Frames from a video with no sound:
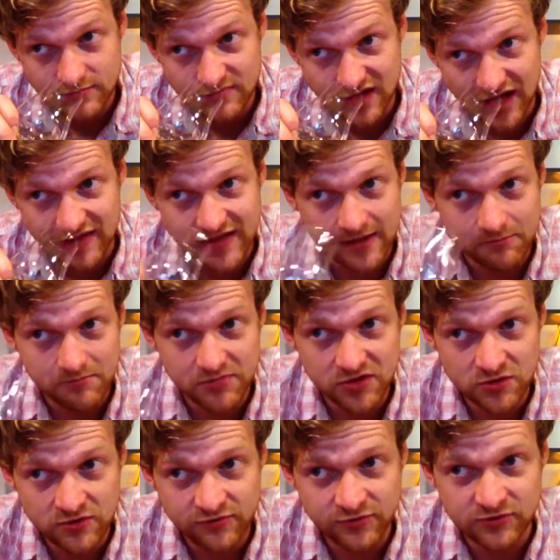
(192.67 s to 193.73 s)
And that
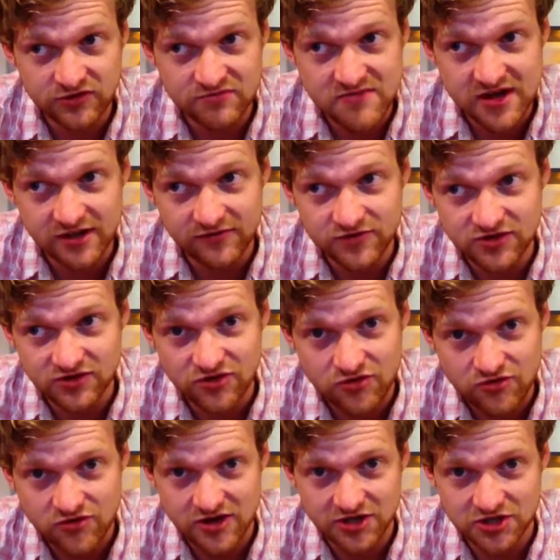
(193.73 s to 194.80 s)
beautiful smell of just
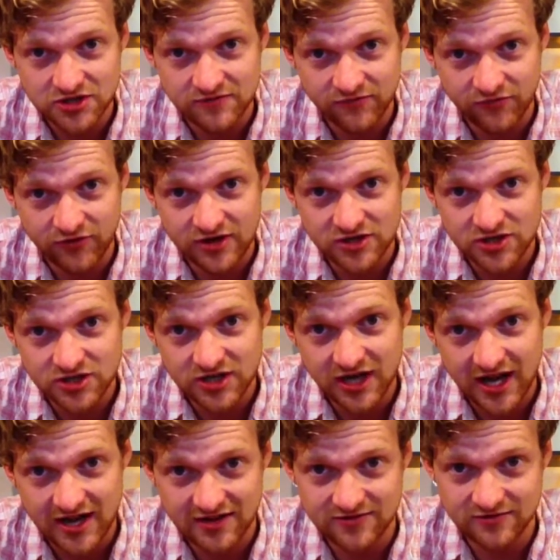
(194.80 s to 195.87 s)
crushed, fresh
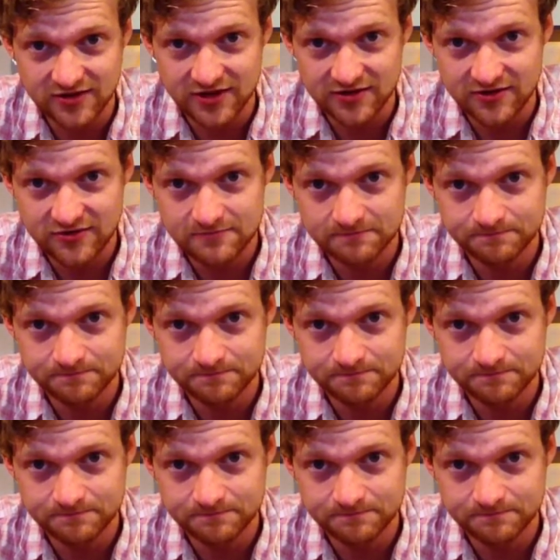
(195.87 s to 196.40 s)
hazelnuts.